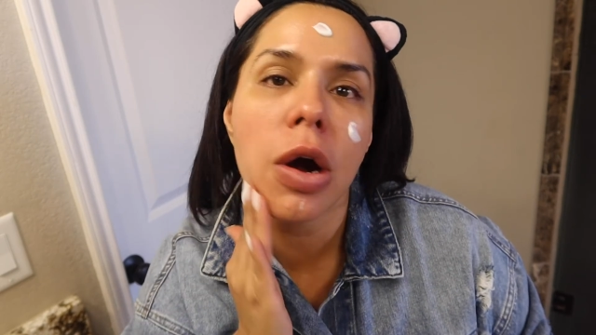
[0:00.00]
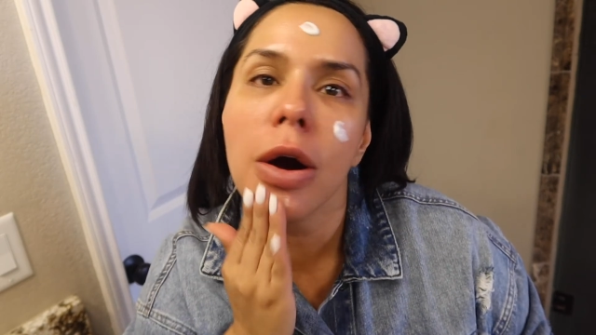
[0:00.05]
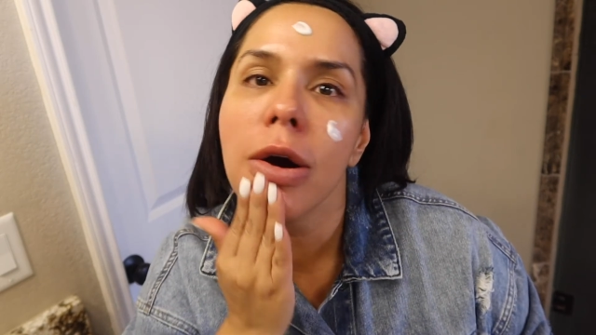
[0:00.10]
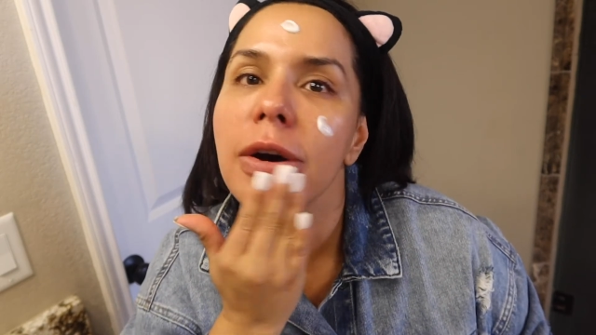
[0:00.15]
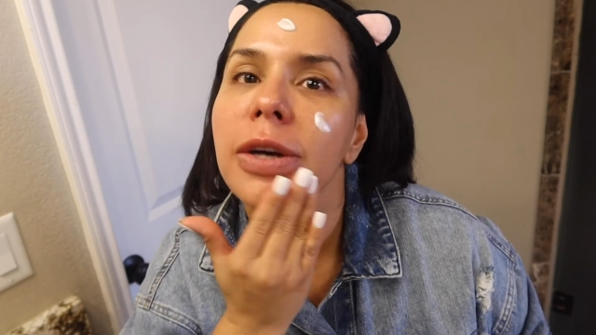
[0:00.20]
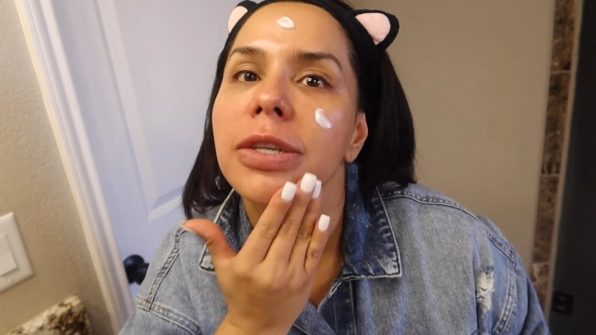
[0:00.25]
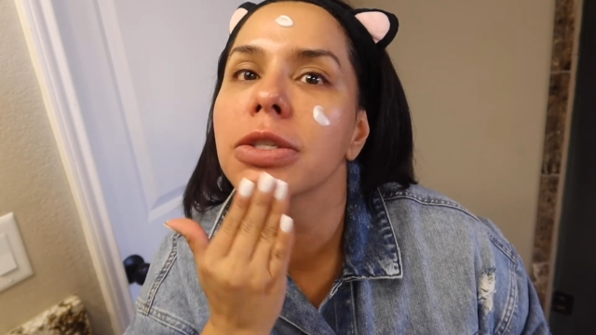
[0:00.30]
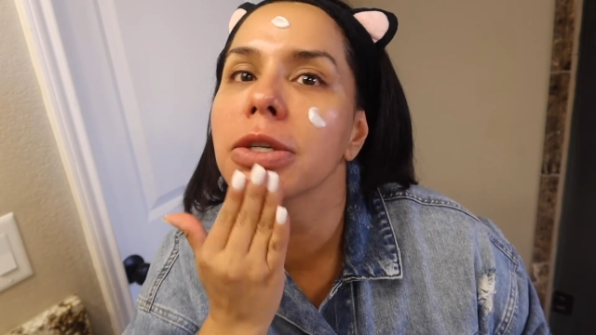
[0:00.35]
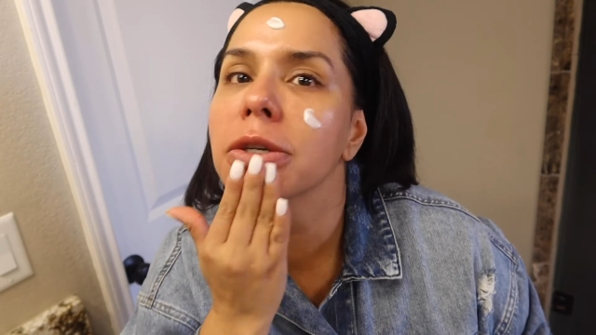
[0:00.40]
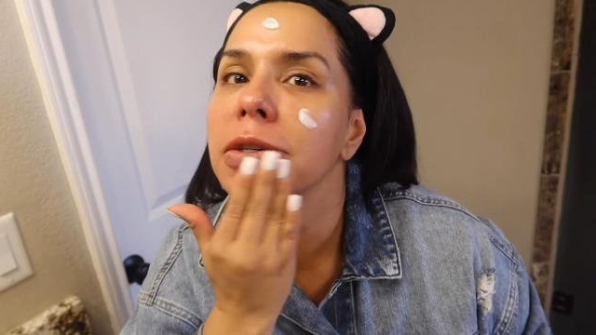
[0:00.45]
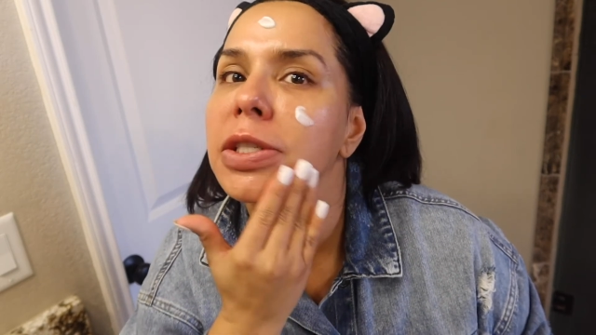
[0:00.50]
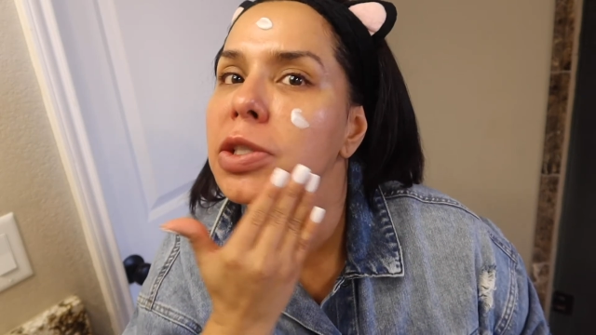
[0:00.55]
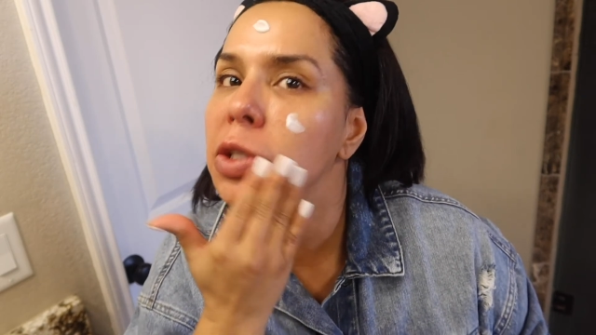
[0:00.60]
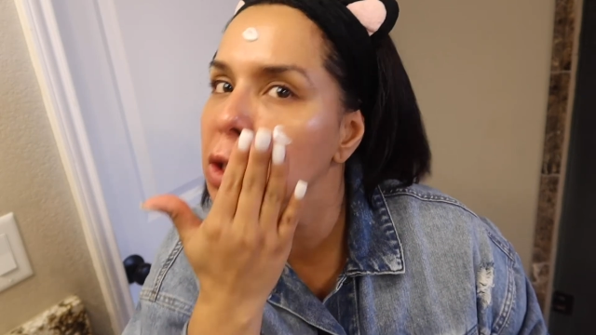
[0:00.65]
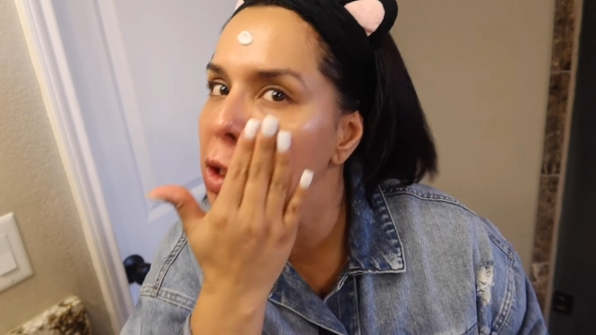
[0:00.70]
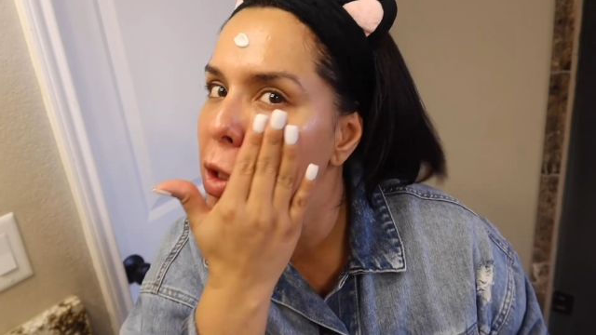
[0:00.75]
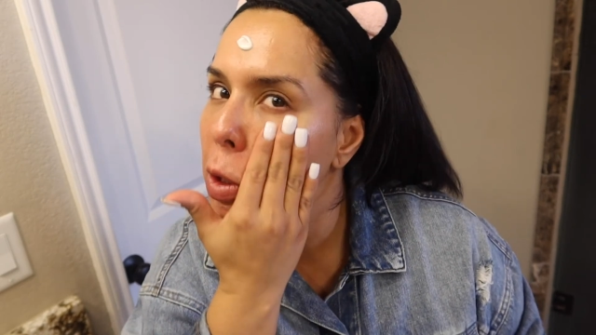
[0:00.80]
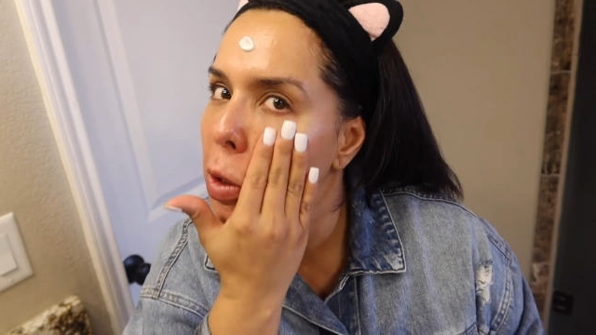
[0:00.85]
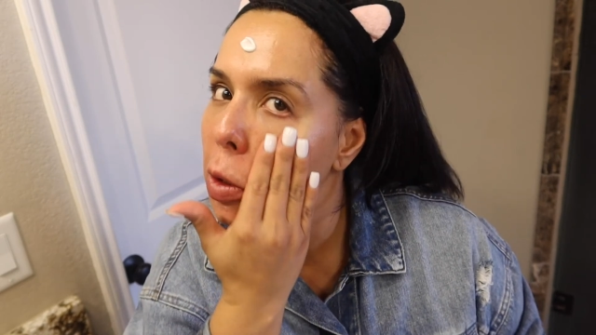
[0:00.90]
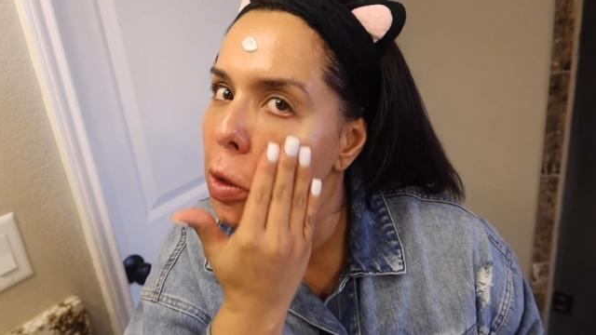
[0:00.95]
also in
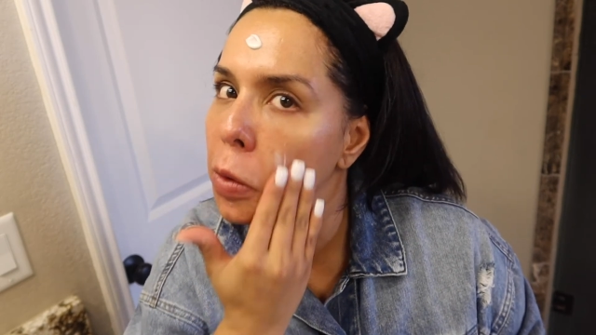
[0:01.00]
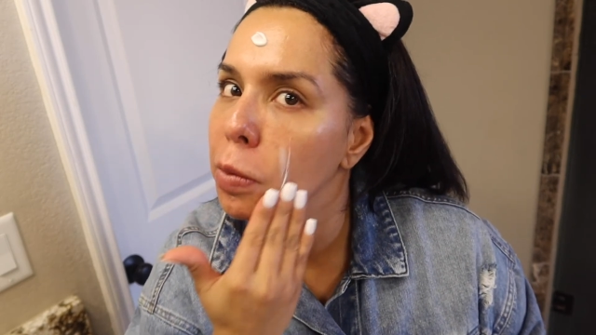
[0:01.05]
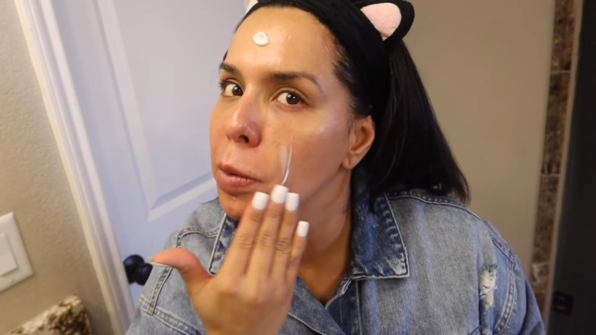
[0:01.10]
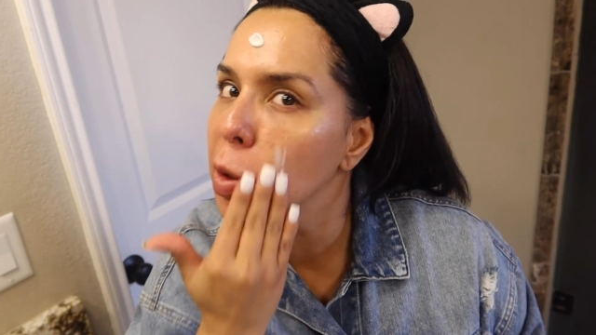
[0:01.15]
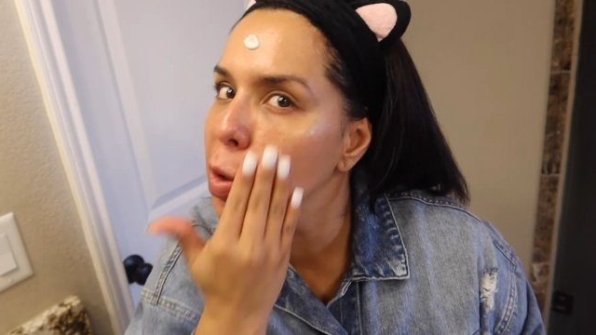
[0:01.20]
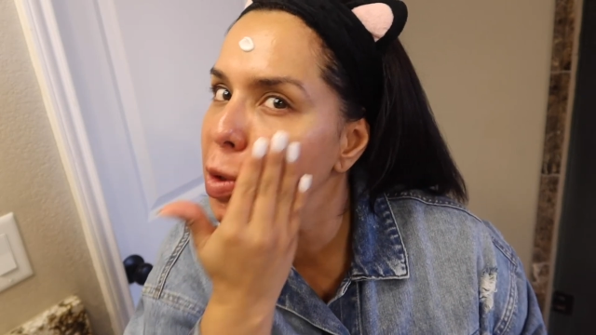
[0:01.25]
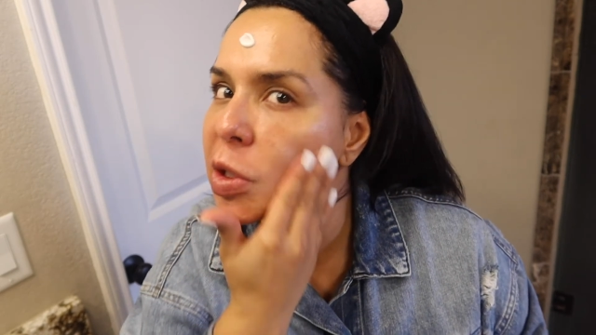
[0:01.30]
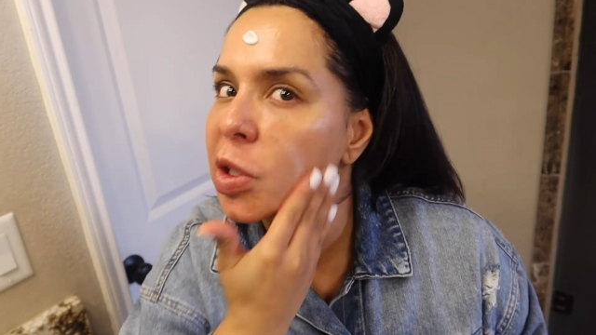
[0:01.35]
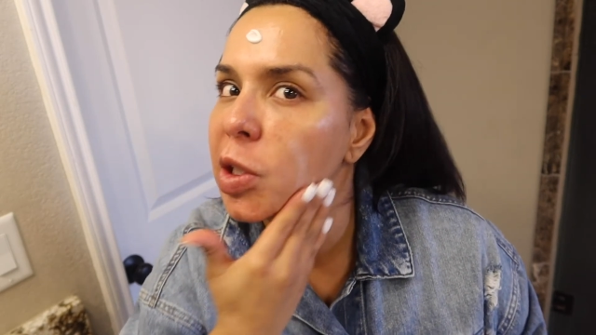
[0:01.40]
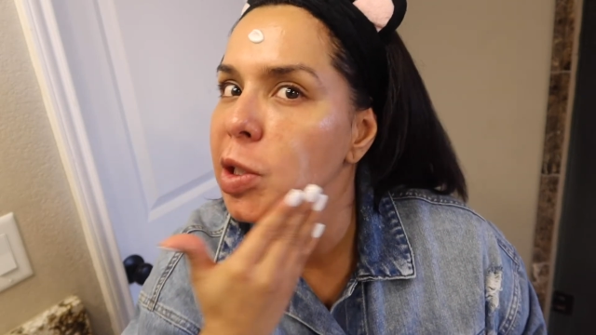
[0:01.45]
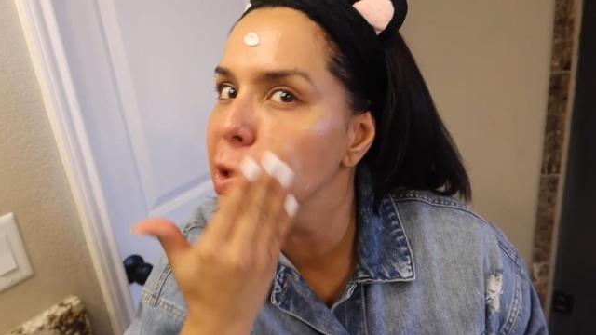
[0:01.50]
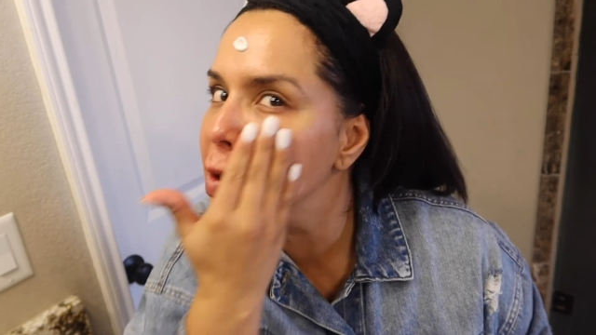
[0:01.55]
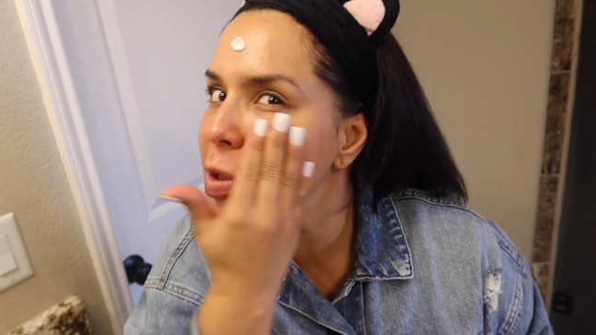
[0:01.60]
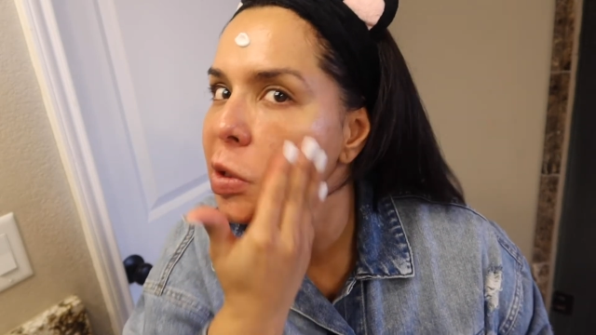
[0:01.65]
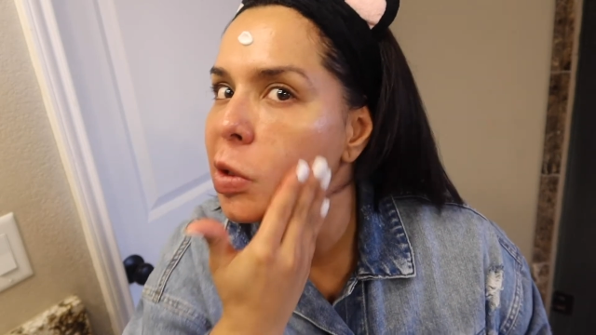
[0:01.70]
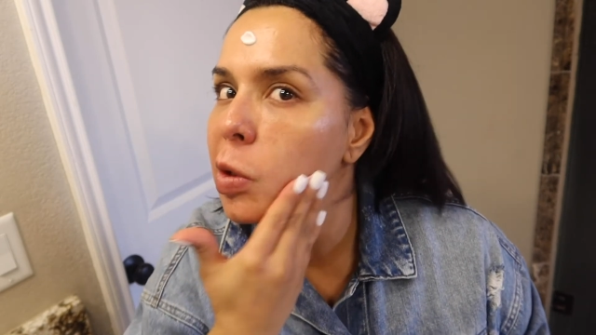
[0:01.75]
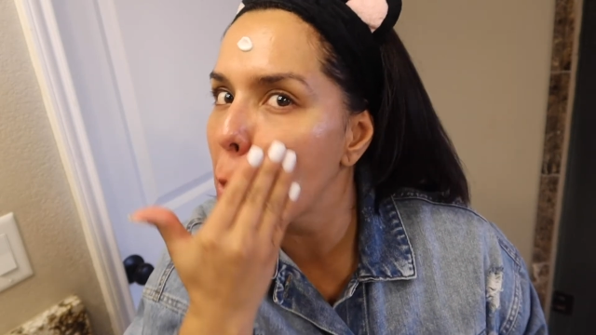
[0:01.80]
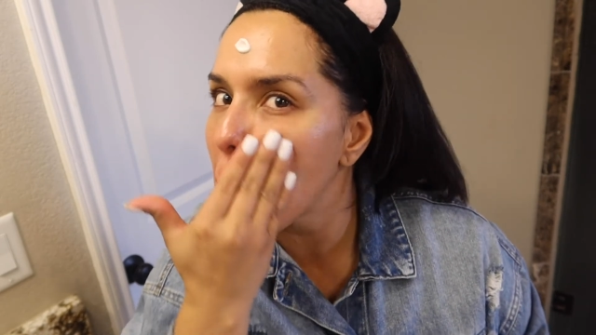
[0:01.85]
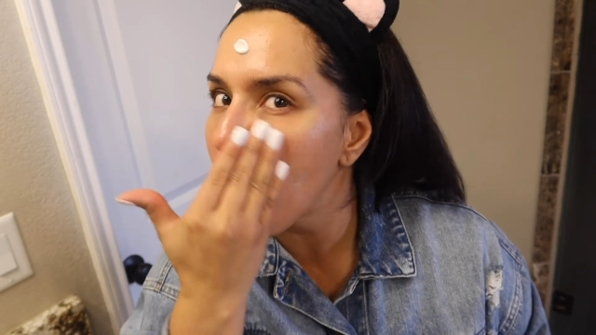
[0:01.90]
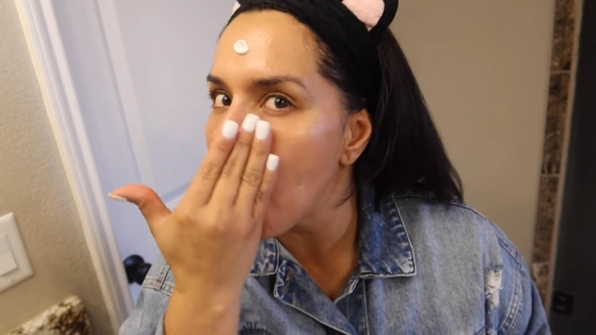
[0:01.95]
circular motions,